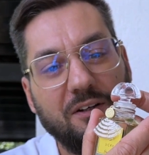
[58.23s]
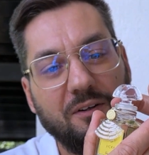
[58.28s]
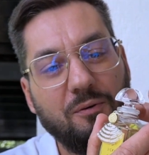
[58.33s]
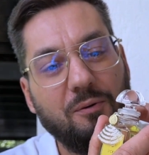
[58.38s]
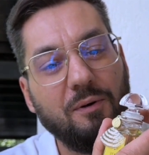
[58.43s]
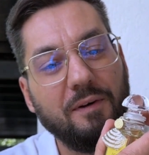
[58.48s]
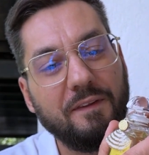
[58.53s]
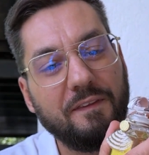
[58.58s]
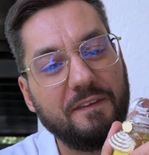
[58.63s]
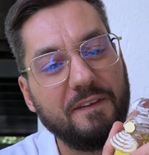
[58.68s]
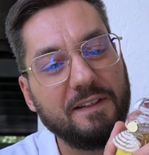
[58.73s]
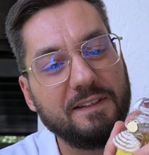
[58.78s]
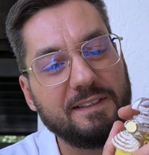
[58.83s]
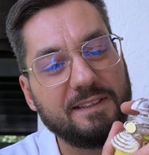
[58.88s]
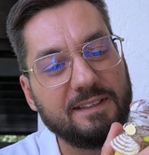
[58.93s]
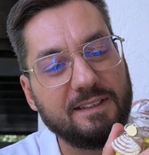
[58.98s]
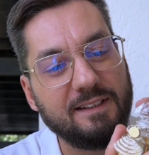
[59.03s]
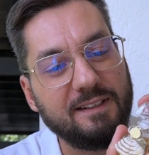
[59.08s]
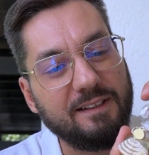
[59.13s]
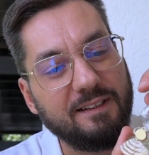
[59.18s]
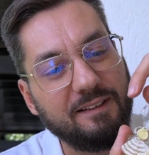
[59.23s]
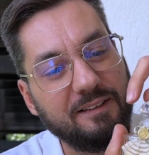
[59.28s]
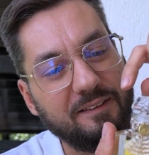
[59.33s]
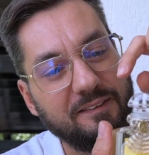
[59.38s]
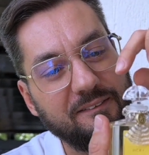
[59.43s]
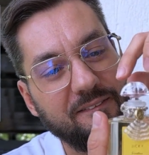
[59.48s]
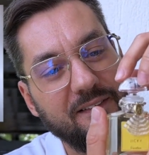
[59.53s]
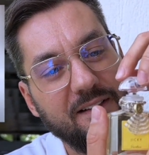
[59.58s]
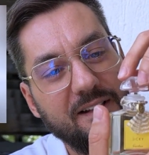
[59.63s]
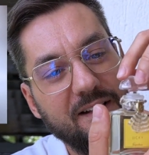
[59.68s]
with this
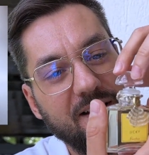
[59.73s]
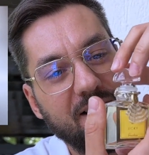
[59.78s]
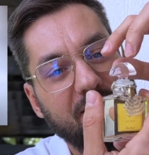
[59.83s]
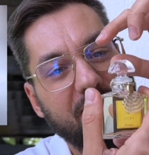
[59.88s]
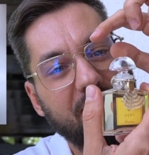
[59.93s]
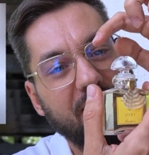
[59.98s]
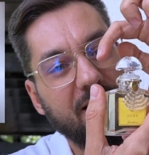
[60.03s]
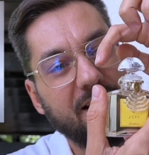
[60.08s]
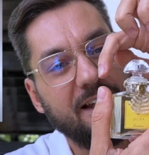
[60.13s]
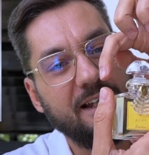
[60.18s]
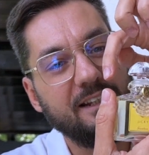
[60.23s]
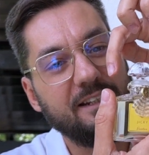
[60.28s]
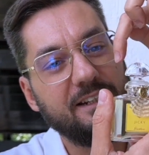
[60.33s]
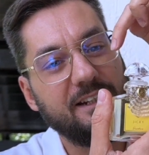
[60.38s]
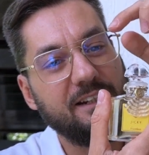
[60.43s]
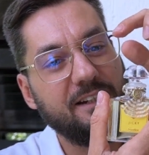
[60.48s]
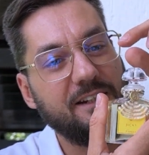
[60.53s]
thing I did